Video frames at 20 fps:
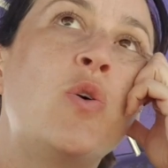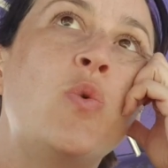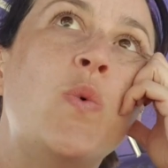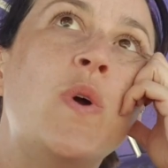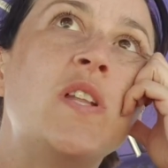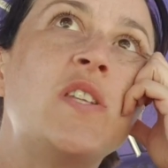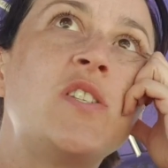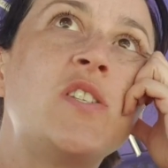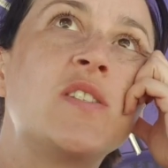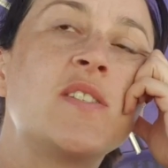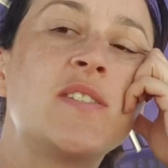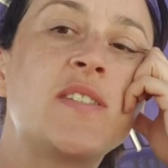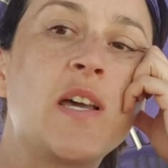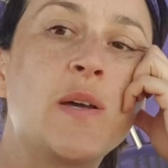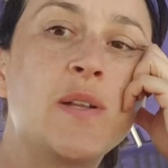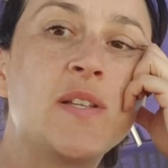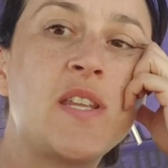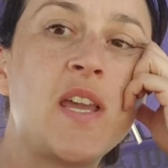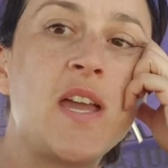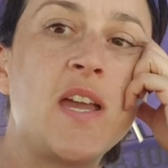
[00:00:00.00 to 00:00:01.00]
which is a
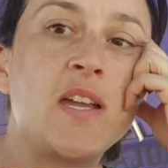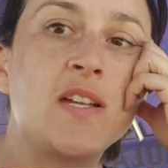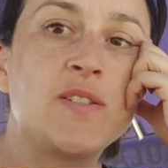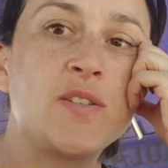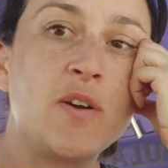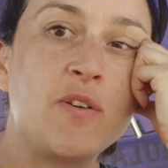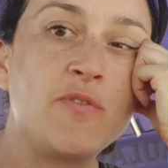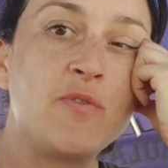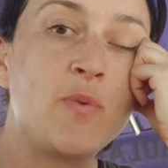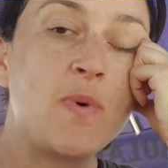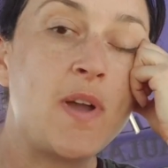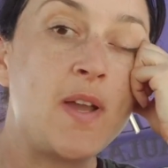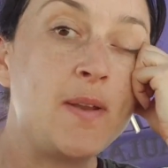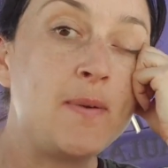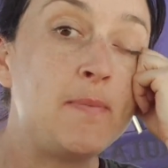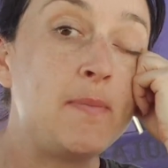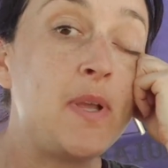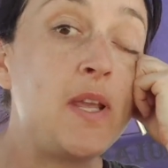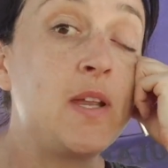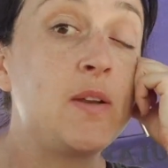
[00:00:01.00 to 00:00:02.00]
town I'd heard of
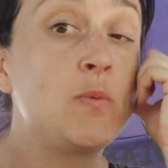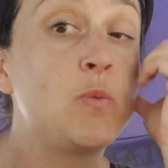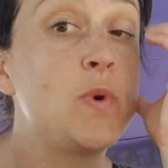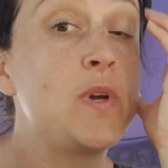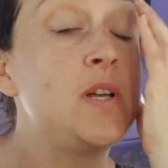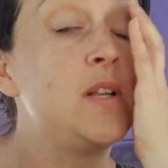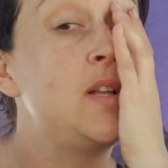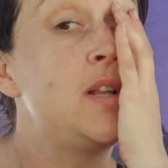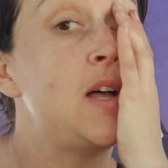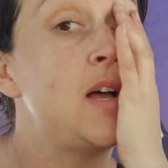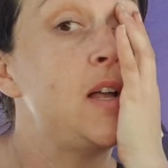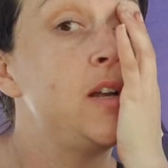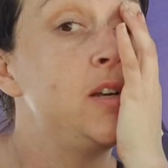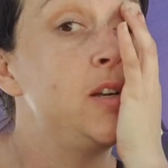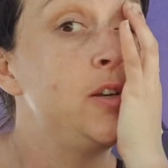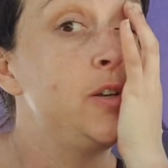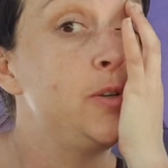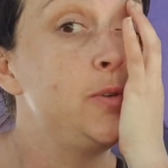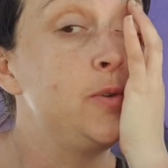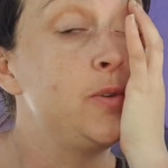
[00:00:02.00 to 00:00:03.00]
when me and Will
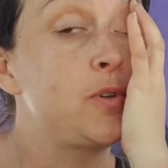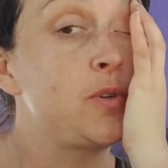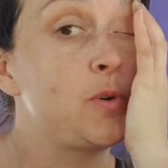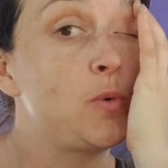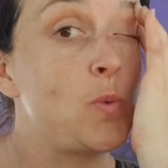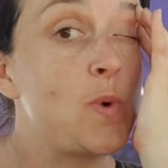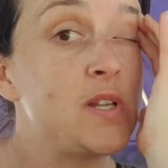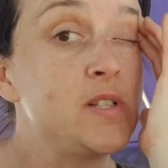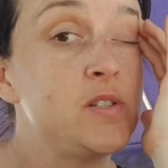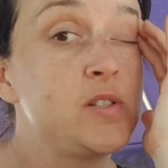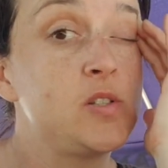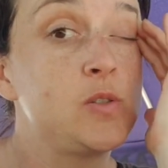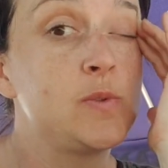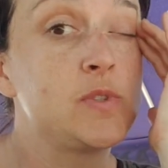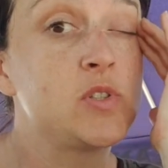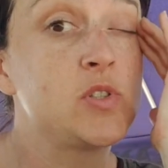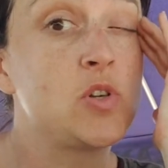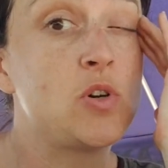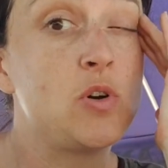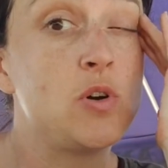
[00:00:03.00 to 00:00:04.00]
and Luke went to a
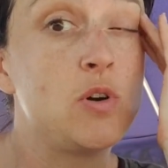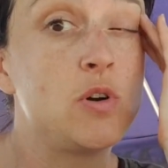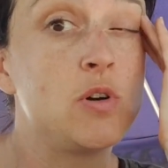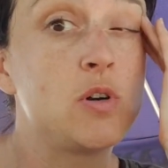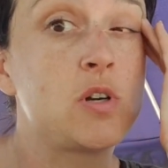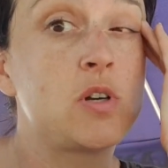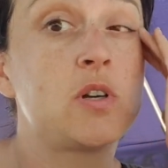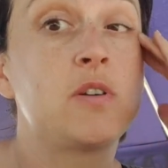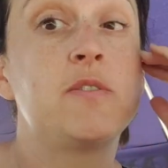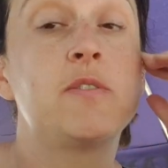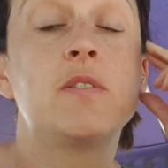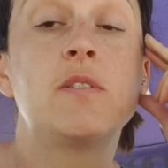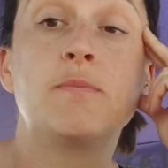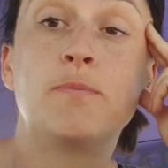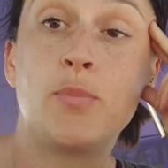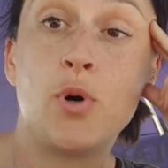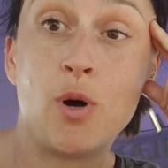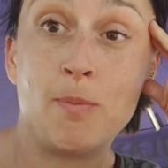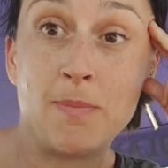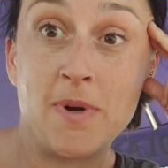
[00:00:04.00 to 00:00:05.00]
talk
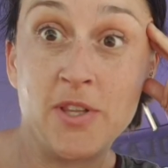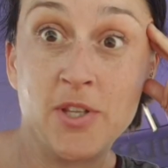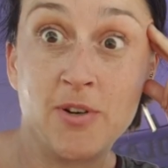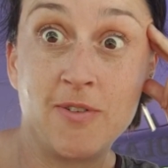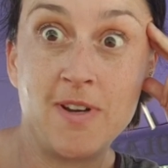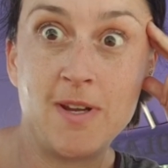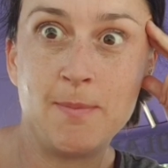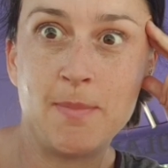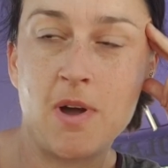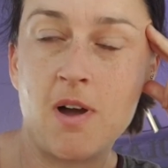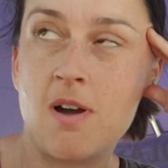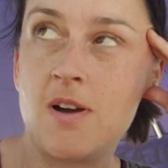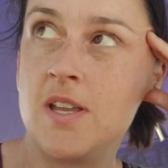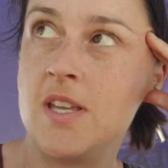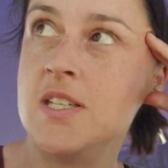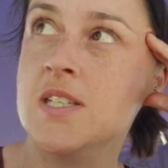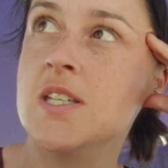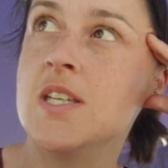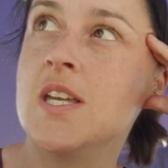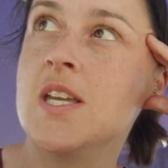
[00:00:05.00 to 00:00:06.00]
put on by the Green
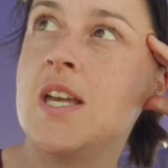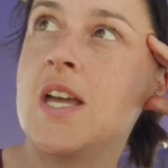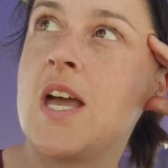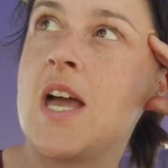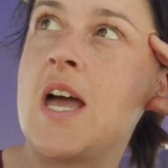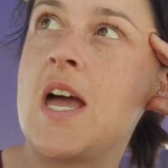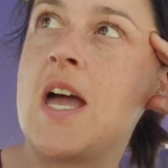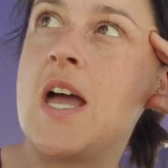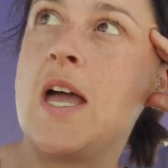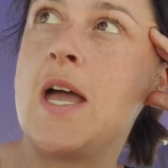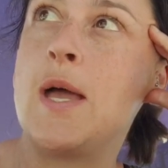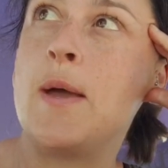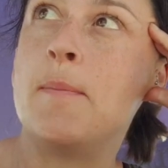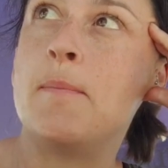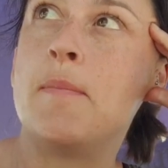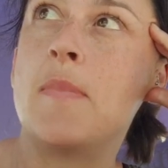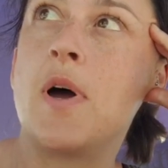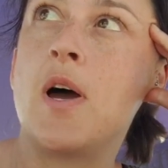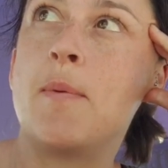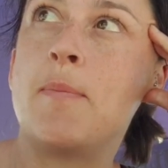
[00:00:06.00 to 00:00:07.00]
Party
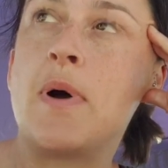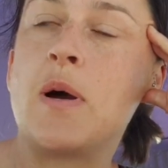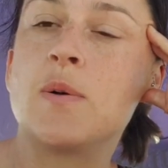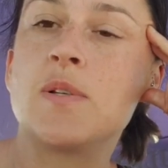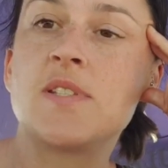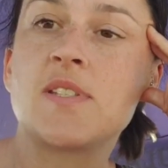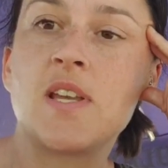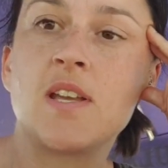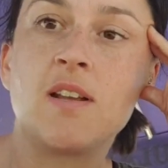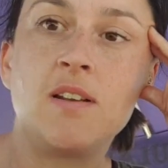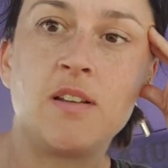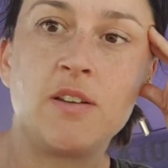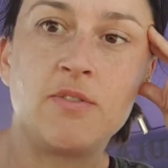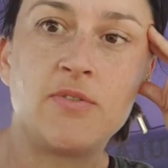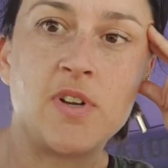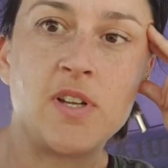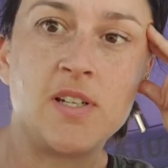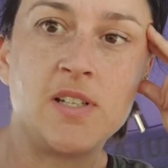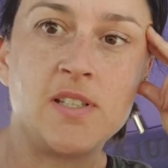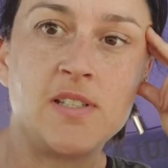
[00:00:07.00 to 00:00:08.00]
about cycling
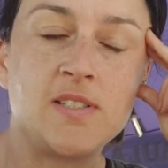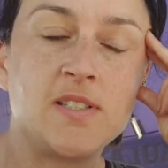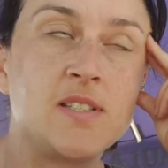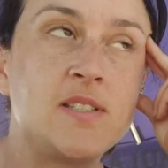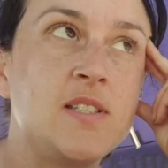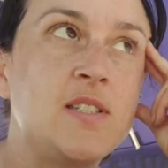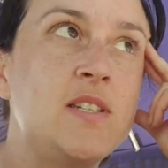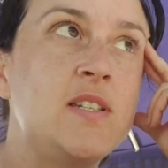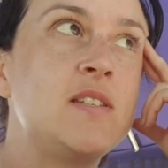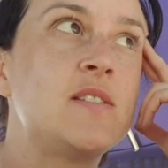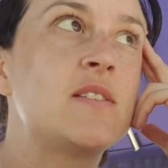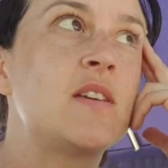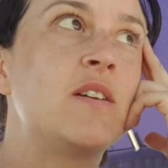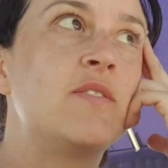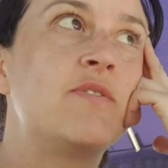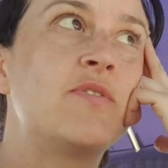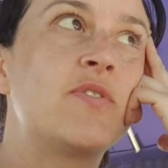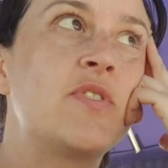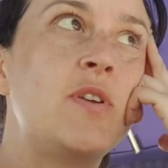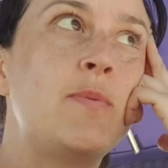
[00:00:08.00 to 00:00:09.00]
friendly cities,
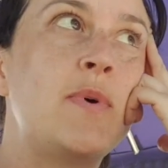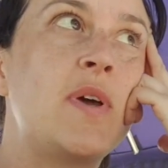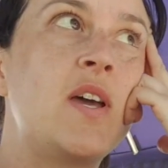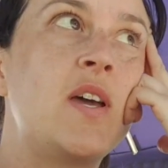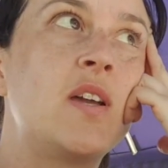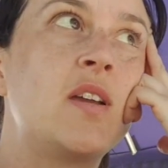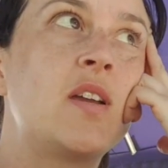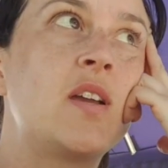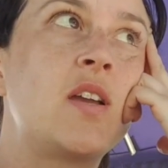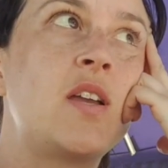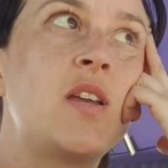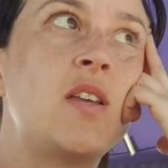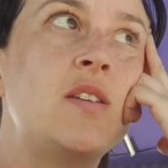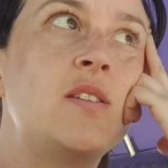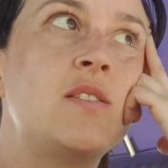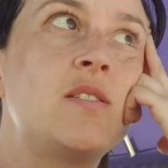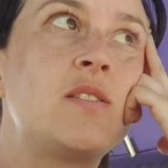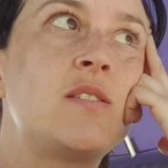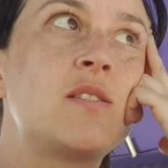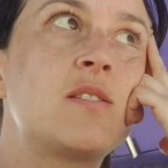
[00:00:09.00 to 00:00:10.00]
and Freiburg
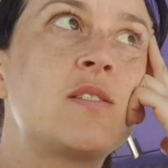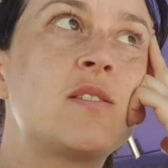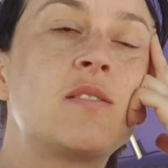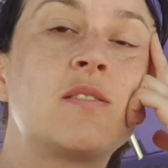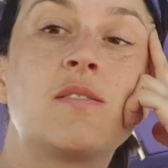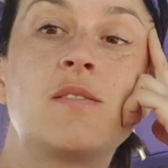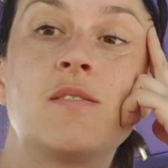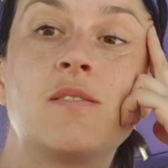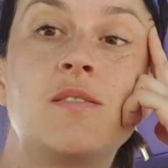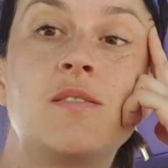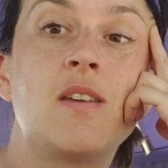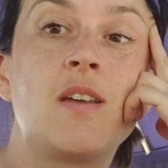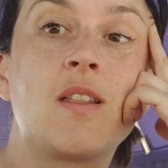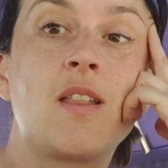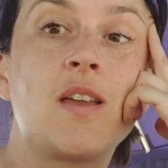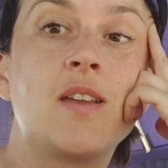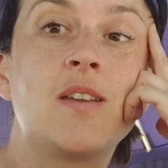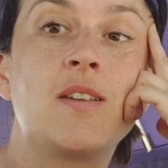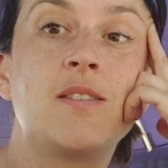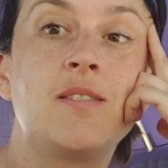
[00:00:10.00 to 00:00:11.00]
is
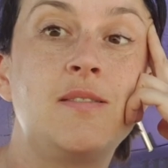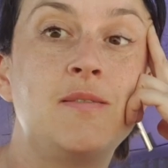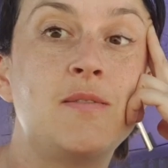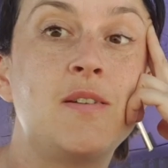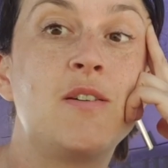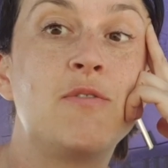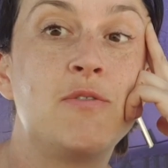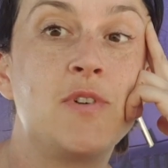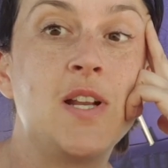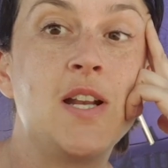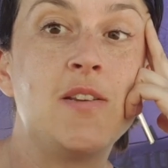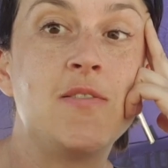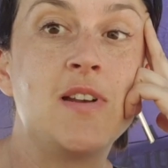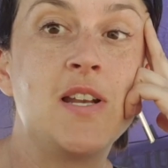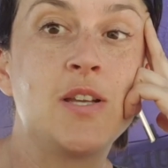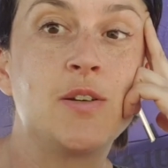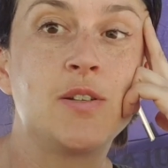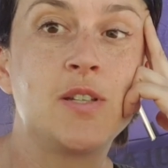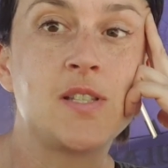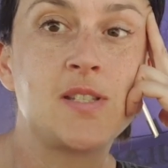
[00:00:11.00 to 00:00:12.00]
like a
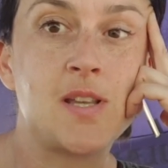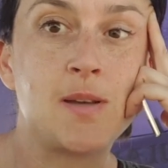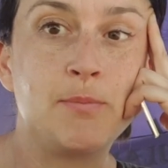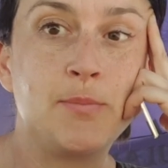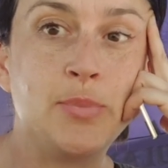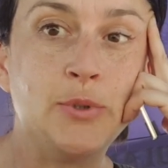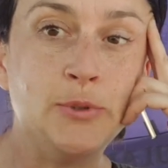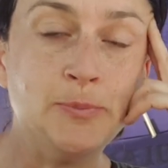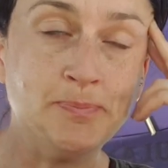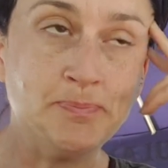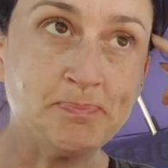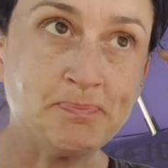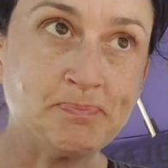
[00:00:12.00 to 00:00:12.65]
really good example.